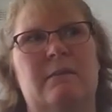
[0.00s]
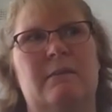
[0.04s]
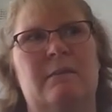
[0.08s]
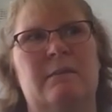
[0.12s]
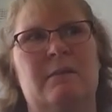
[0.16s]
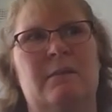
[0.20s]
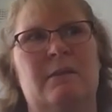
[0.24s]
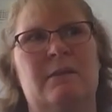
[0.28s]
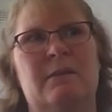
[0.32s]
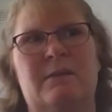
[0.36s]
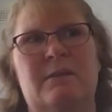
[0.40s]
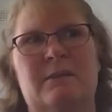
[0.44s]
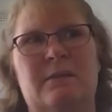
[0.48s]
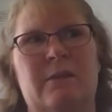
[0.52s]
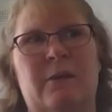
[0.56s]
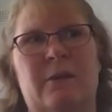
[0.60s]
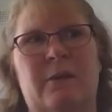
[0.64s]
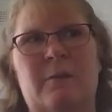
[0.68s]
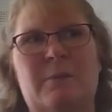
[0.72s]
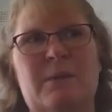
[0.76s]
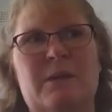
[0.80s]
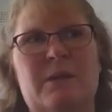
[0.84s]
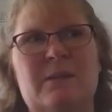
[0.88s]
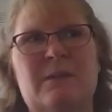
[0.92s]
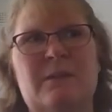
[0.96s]
it's going to
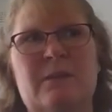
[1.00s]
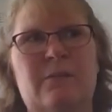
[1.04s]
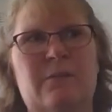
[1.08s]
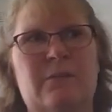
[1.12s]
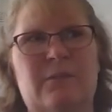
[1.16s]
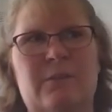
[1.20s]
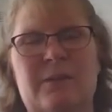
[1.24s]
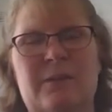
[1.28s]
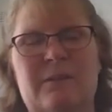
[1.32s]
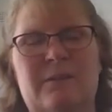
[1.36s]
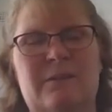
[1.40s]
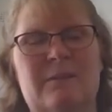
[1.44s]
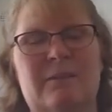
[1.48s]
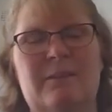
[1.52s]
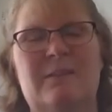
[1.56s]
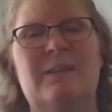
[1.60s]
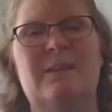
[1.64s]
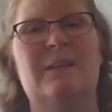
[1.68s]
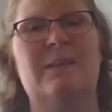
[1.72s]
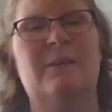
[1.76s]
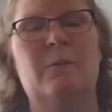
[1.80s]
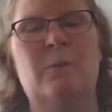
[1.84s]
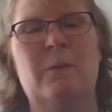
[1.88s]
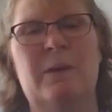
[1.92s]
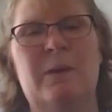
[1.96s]
be different
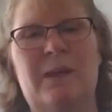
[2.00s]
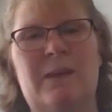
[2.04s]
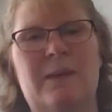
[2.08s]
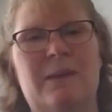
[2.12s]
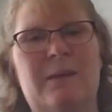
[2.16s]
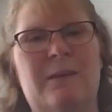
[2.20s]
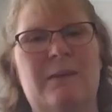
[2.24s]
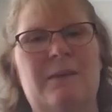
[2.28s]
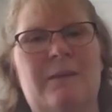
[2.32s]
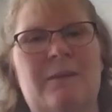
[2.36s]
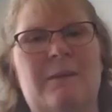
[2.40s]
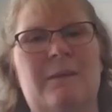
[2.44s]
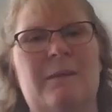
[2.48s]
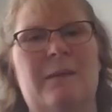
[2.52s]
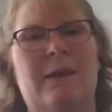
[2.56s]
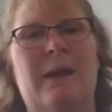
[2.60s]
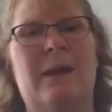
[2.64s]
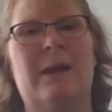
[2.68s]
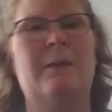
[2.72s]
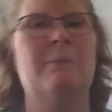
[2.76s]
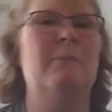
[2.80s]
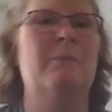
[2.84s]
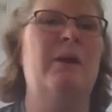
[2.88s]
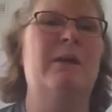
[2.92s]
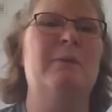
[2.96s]
in a week. And
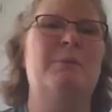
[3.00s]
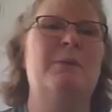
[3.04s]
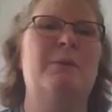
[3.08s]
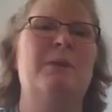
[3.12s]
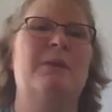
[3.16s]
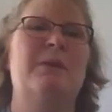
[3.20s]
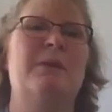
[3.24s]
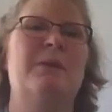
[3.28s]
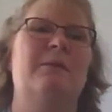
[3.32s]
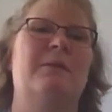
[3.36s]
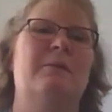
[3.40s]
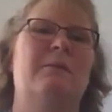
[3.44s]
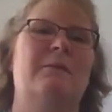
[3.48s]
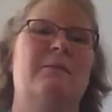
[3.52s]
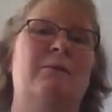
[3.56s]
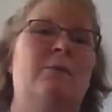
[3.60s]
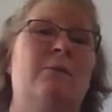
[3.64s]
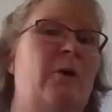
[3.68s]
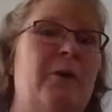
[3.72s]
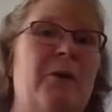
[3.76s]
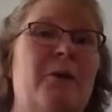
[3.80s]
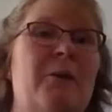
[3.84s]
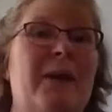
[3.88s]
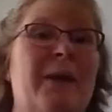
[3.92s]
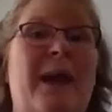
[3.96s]
it might be not
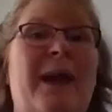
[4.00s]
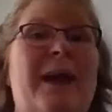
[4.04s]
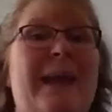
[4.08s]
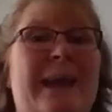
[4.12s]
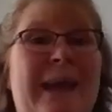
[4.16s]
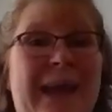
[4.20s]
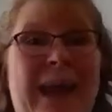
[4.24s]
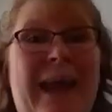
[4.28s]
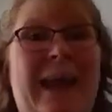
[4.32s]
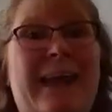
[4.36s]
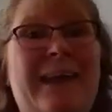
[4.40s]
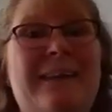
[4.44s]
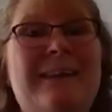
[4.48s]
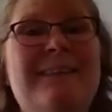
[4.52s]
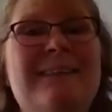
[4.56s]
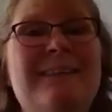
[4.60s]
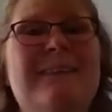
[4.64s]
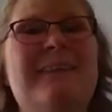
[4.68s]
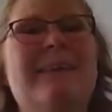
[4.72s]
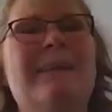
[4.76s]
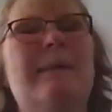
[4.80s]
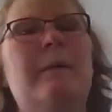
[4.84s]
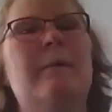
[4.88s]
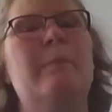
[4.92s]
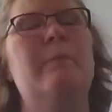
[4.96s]
okay again,
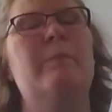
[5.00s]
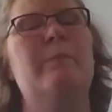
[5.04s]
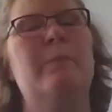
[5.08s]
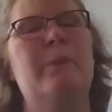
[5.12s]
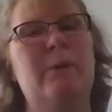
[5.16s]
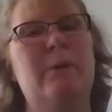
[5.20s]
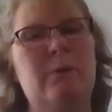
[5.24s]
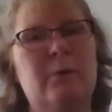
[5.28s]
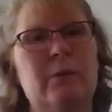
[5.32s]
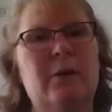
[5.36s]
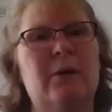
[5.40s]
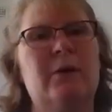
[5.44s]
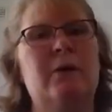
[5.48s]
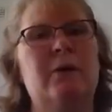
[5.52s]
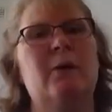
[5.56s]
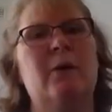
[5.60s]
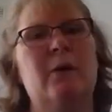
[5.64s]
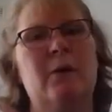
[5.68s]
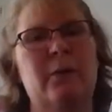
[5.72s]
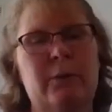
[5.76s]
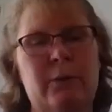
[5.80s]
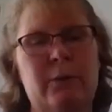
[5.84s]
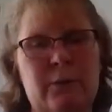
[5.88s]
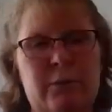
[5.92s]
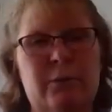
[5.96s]
but you're going to
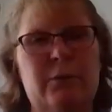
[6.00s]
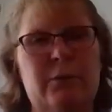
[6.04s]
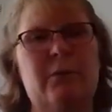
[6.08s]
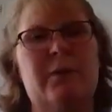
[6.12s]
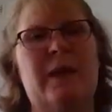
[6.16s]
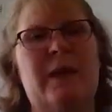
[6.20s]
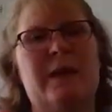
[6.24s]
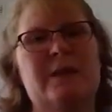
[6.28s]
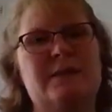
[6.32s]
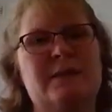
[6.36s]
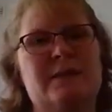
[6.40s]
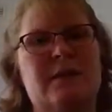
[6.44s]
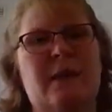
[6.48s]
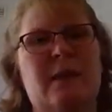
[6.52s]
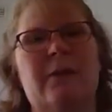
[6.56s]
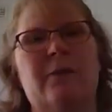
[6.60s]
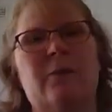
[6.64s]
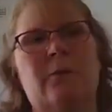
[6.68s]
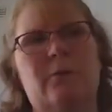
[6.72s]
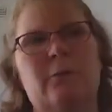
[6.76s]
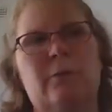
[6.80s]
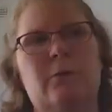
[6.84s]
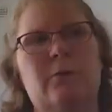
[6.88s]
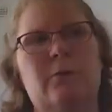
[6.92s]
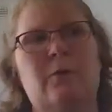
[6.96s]
go through that
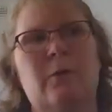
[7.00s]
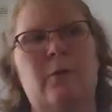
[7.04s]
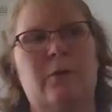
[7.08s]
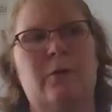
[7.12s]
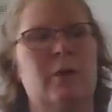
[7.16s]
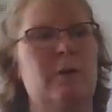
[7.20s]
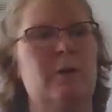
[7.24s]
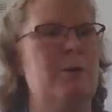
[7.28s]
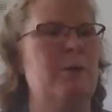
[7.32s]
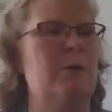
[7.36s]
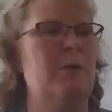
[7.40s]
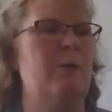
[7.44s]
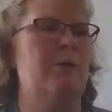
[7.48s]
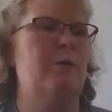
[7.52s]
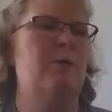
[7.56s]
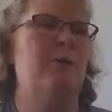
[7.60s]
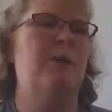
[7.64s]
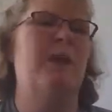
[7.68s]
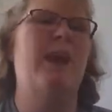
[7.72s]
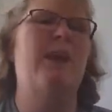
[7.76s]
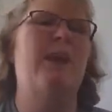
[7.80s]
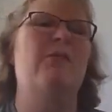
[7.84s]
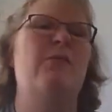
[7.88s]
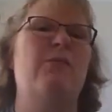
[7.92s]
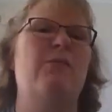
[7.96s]
cycle. You're not going to be not
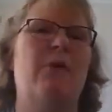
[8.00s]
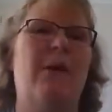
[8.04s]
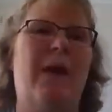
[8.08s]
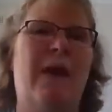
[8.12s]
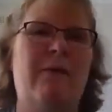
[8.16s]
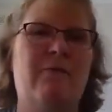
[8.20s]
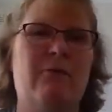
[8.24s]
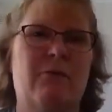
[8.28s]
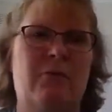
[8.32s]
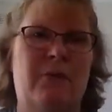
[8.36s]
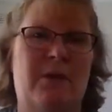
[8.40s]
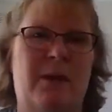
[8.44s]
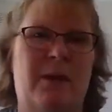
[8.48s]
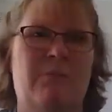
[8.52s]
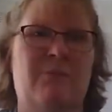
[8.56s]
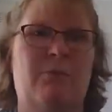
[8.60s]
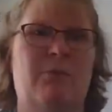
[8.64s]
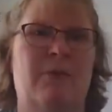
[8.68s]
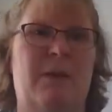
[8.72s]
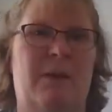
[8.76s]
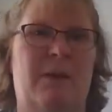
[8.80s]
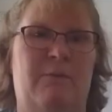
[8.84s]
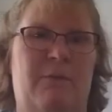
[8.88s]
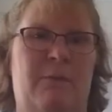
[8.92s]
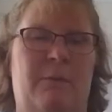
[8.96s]
okay forever and ever and
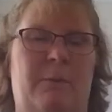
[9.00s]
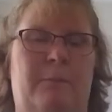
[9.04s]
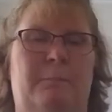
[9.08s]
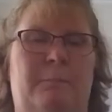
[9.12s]
ever.